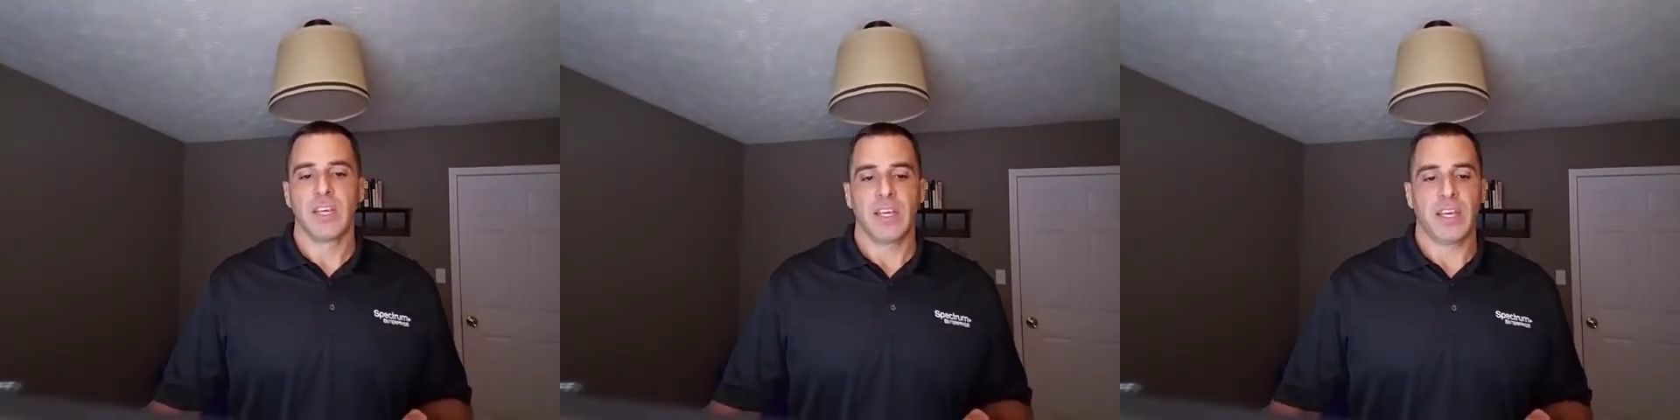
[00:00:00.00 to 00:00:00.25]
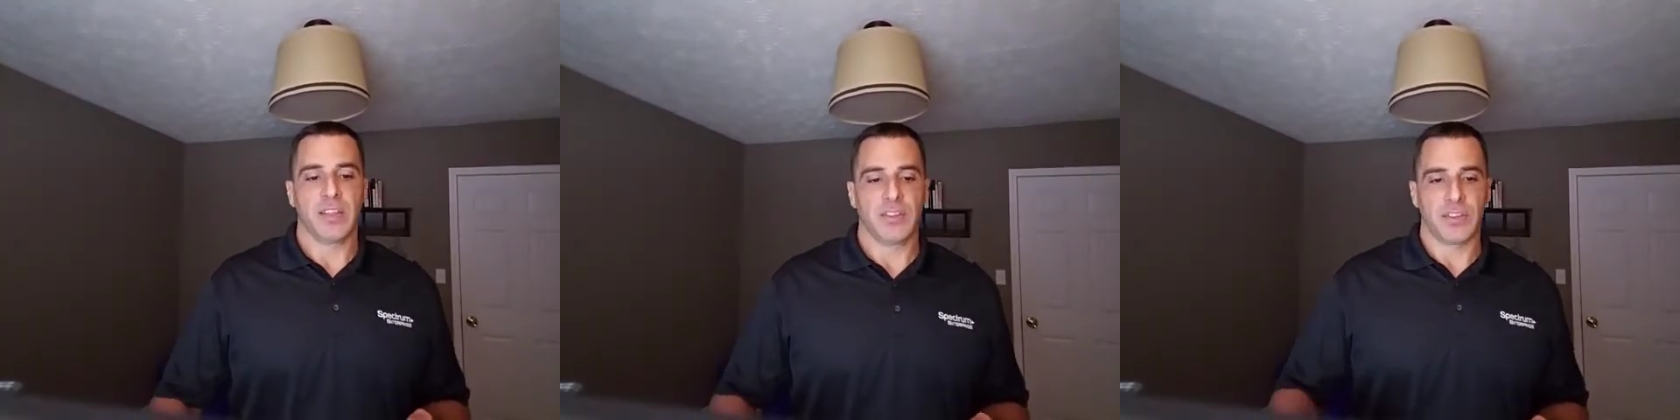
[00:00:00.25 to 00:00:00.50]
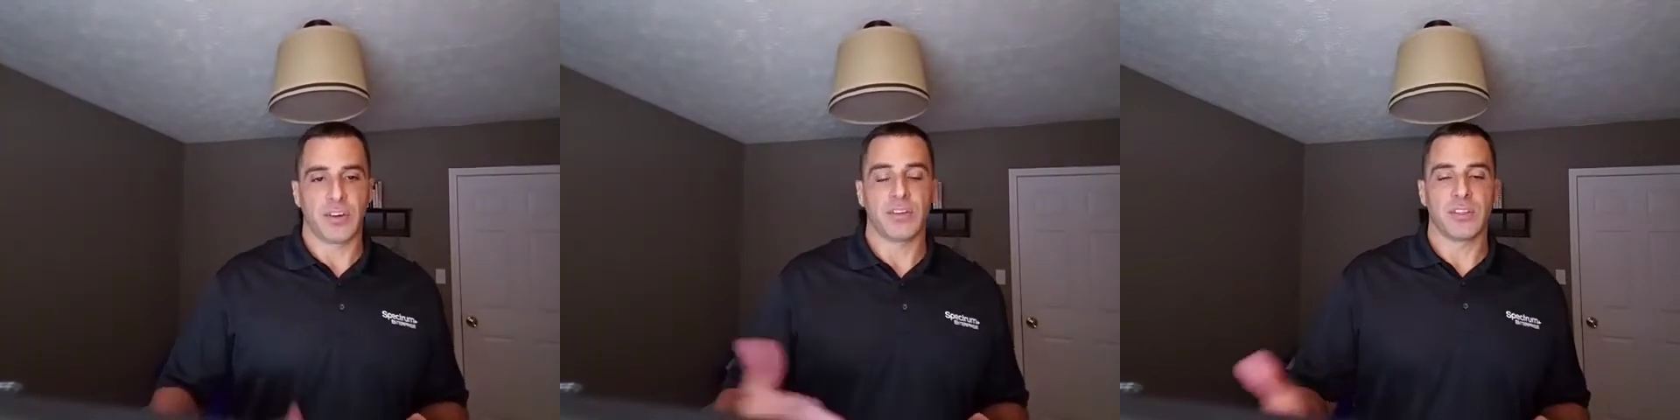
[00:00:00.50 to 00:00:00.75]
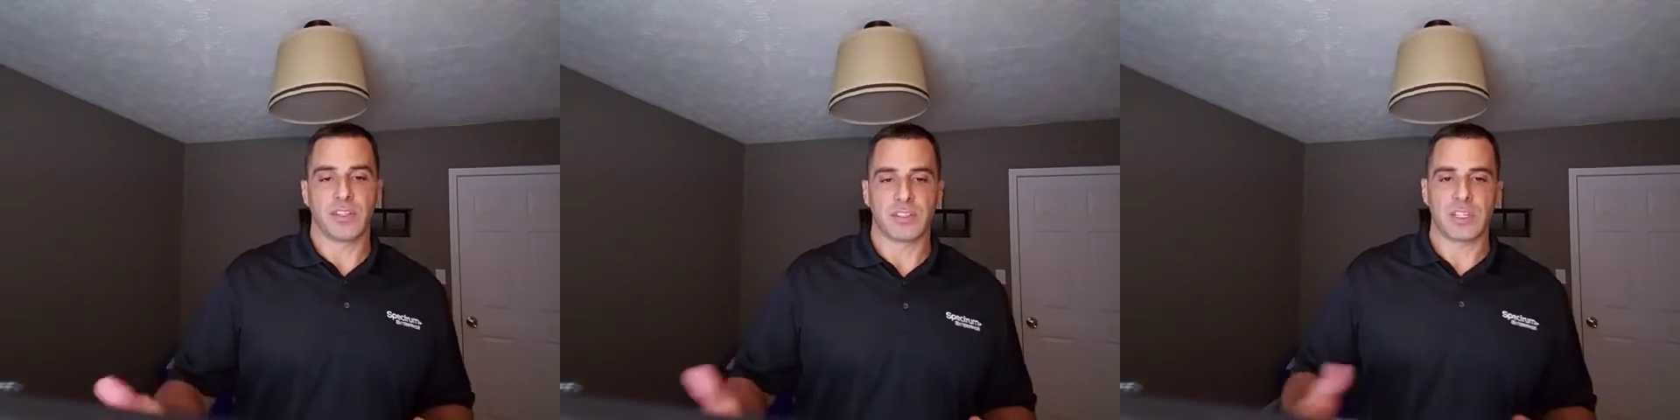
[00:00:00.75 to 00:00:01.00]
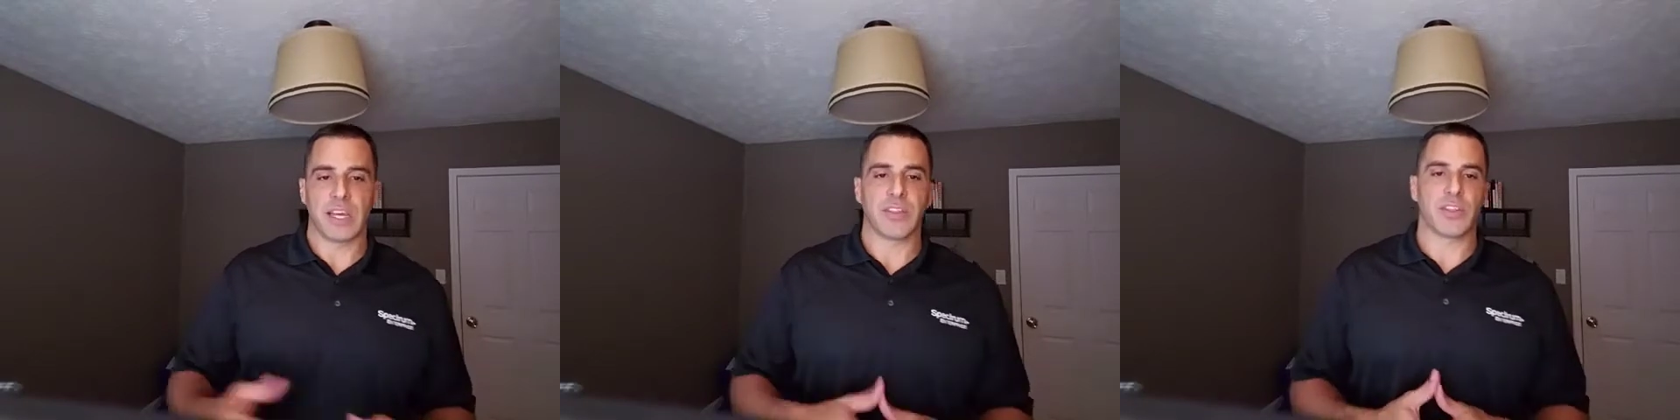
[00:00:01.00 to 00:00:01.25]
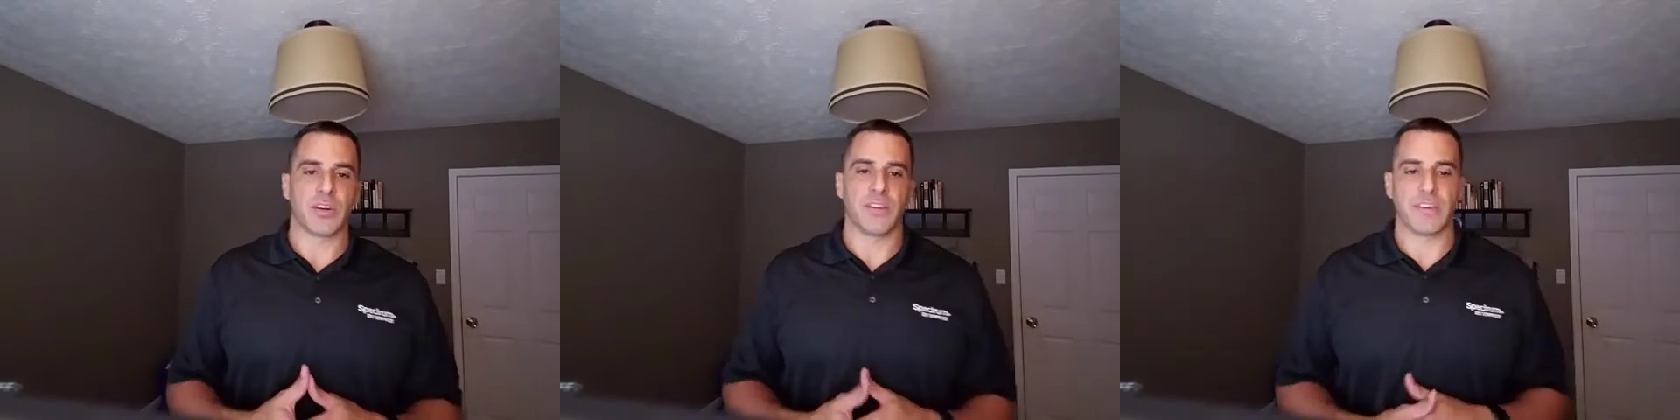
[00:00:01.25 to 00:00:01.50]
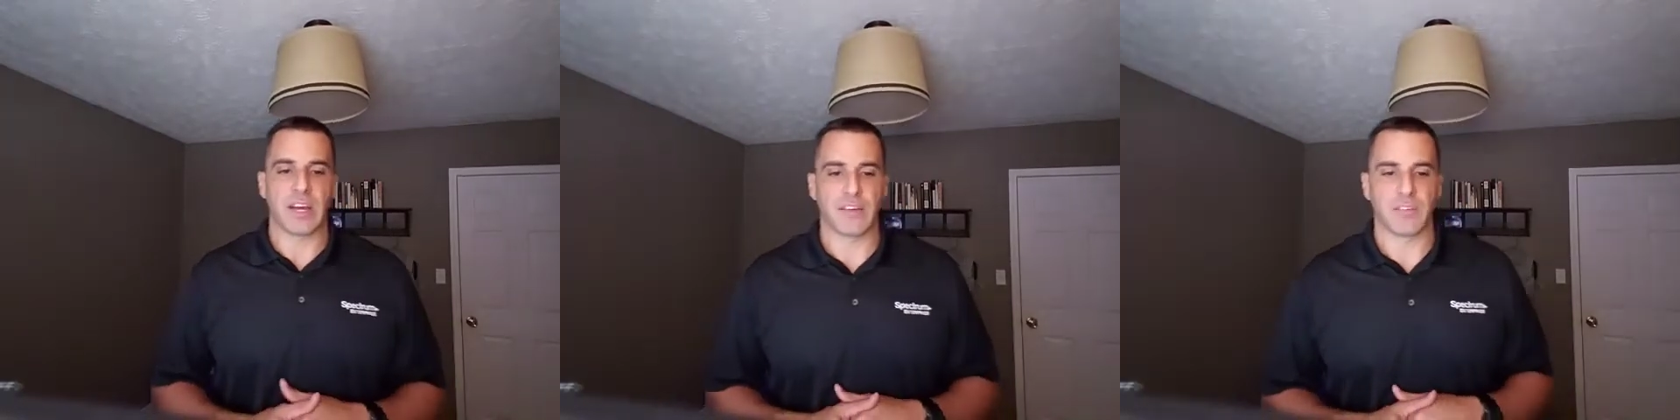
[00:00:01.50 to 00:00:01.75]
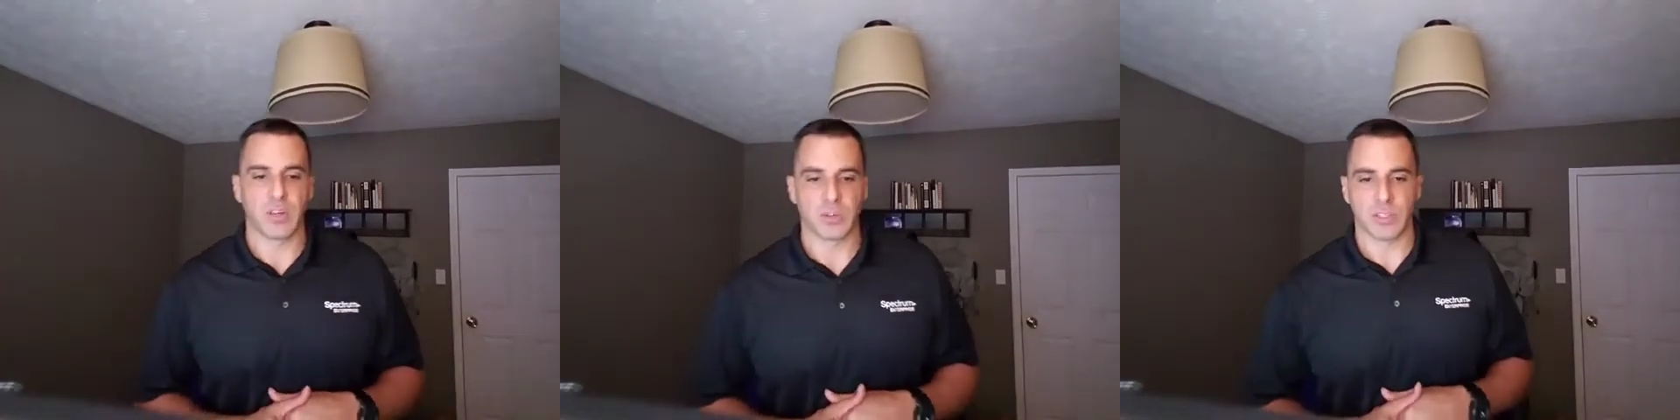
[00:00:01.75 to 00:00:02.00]
and then slide
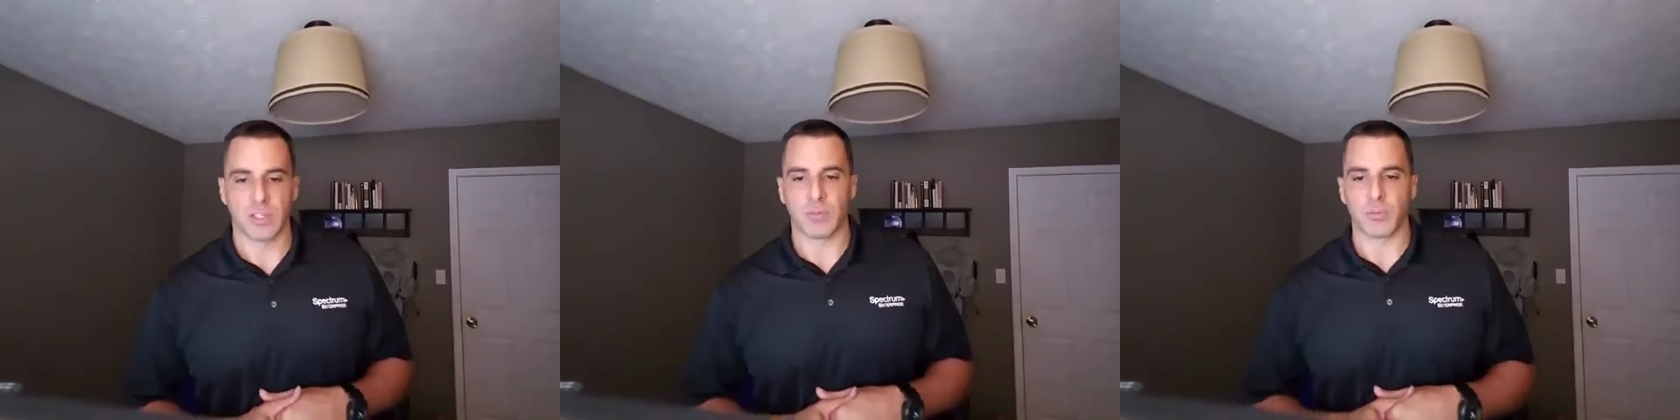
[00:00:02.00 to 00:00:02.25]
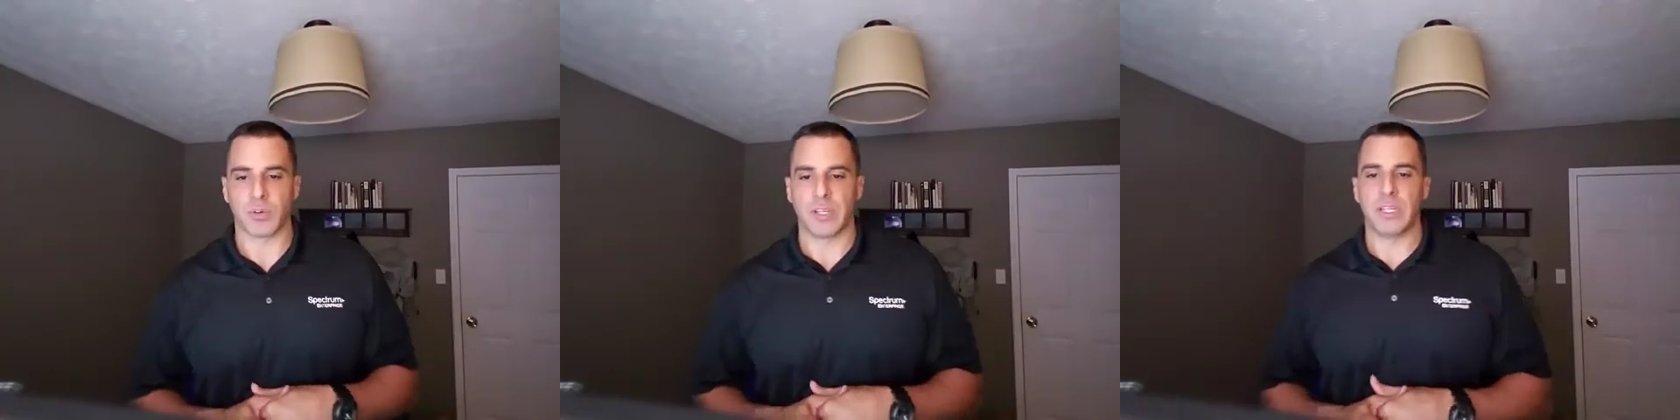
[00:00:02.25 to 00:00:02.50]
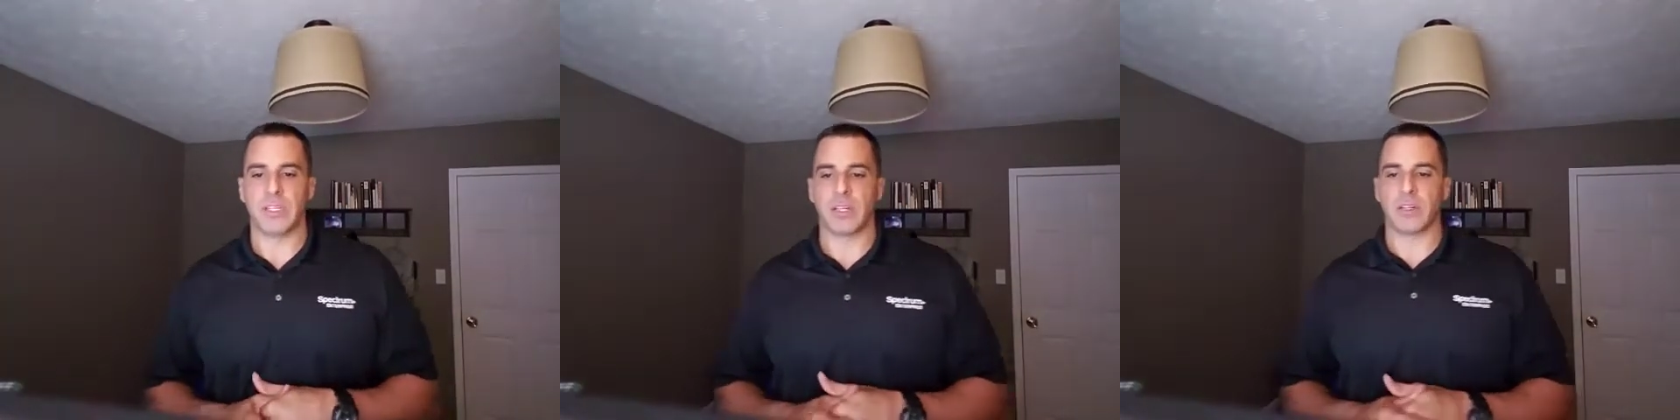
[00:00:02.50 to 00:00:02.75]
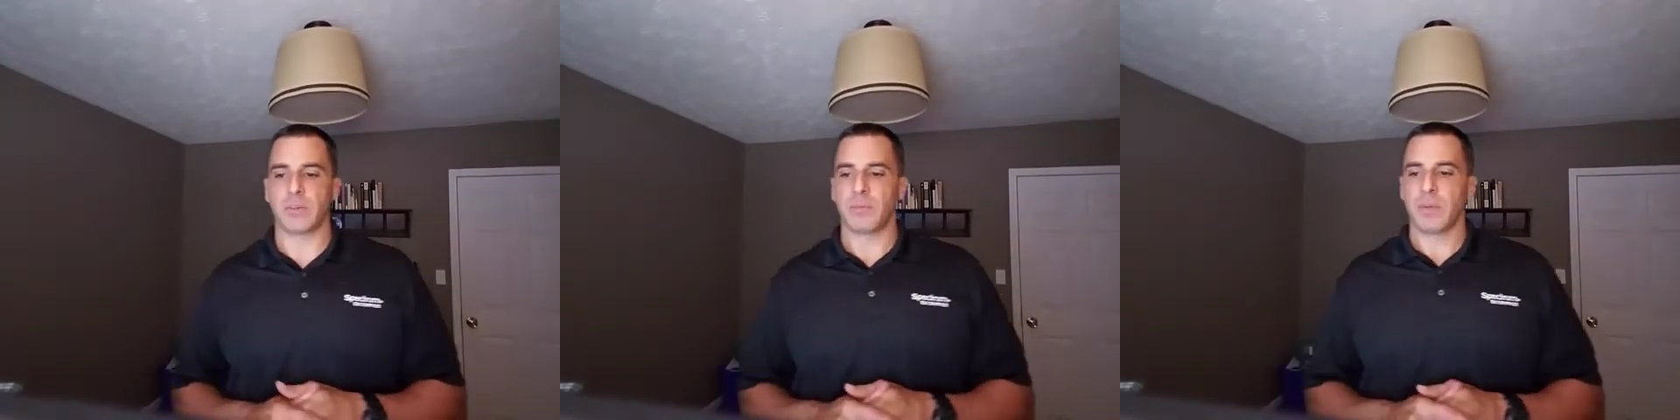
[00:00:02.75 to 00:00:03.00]
35 goes into a little more detail.